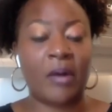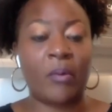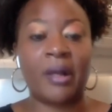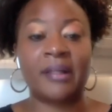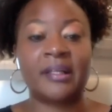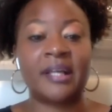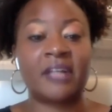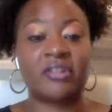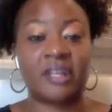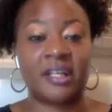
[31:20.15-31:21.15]
quality
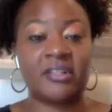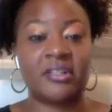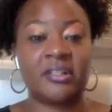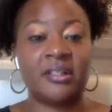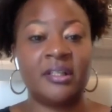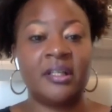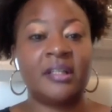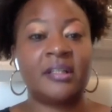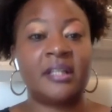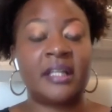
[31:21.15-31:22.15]
education
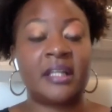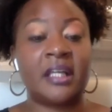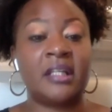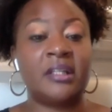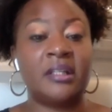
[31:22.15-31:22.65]
that they